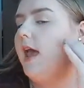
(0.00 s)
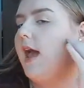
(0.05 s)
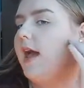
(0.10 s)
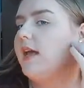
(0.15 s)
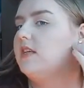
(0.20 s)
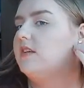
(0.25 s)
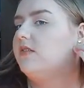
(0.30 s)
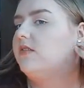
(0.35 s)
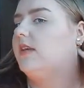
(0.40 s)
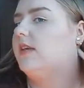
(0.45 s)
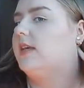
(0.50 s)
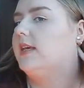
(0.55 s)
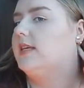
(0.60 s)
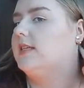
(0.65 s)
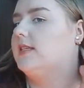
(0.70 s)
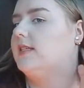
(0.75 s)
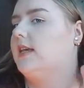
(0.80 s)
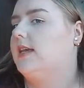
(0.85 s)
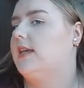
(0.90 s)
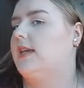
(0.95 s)
I just feel like
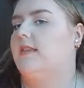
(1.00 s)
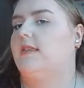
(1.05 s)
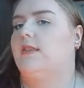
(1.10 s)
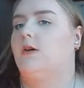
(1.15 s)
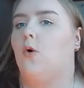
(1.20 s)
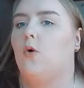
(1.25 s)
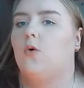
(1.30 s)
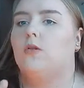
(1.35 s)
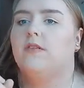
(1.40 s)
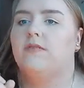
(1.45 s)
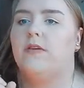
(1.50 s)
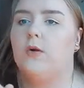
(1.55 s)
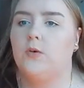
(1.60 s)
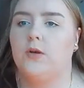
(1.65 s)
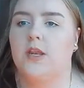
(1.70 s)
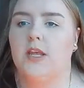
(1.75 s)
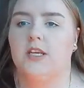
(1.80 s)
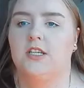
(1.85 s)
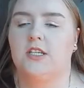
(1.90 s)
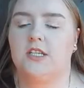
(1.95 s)
it's like the only
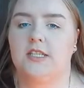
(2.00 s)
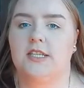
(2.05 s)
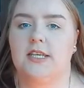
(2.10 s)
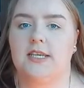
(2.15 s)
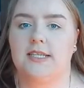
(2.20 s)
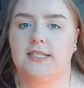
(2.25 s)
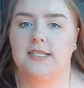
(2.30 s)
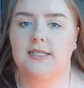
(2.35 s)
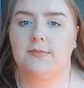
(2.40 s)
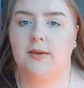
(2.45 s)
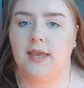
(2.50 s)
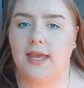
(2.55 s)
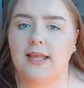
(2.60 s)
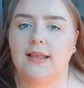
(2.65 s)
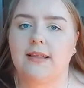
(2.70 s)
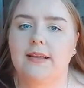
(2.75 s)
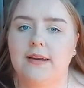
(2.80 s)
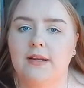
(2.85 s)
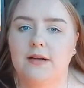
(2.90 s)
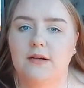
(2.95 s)
foundation that is
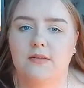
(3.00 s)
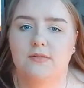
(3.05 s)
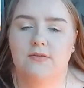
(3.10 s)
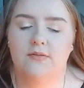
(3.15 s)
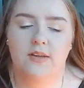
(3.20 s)
pale enough.